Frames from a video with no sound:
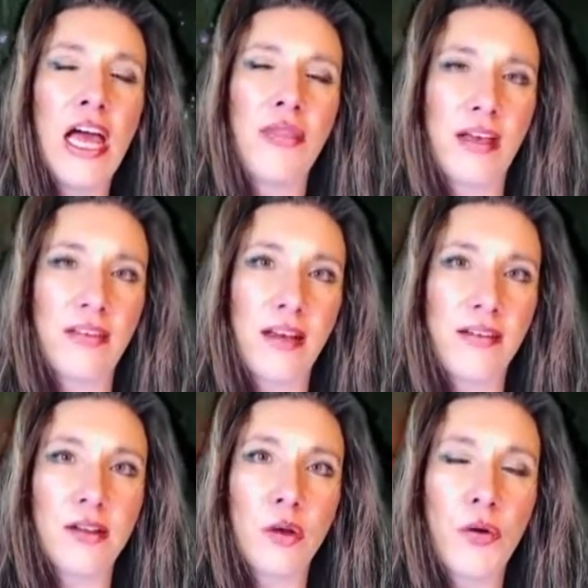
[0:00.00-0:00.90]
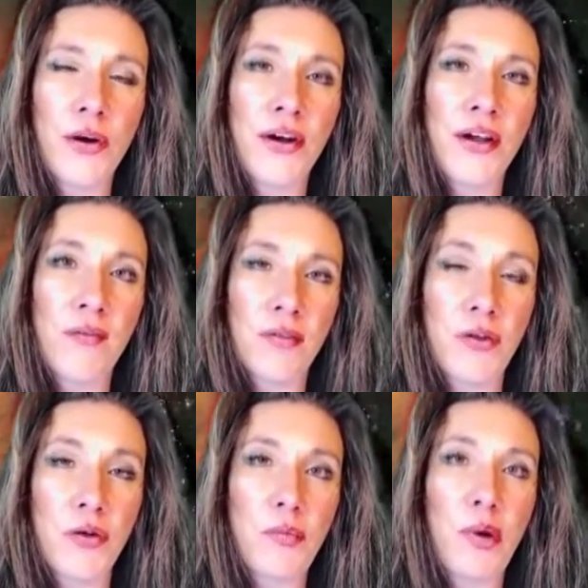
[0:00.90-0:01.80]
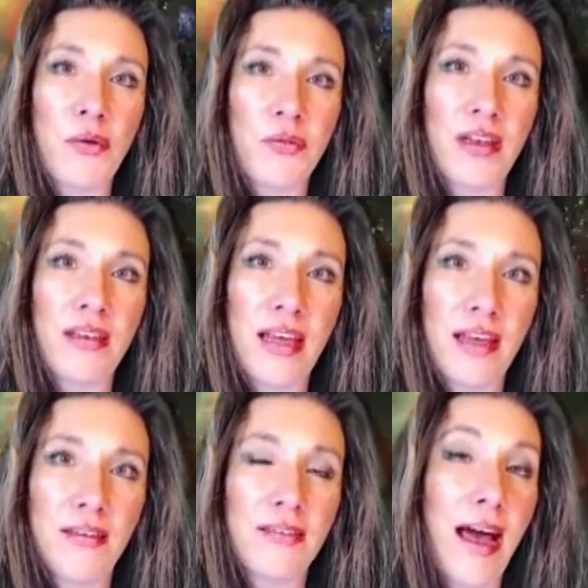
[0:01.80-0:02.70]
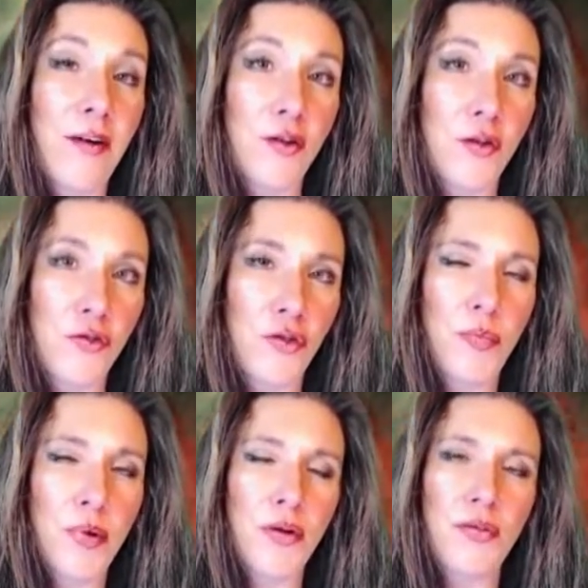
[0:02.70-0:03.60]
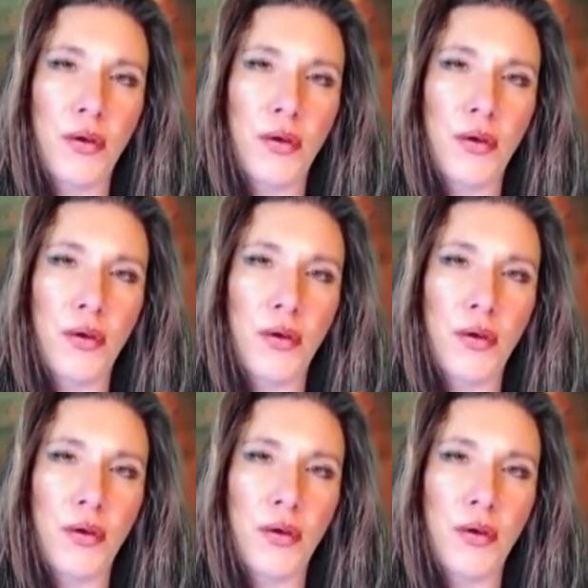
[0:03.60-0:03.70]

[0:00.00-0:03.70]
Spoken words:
the Ascendant Lord of a certain person is Saturn or Jupiter.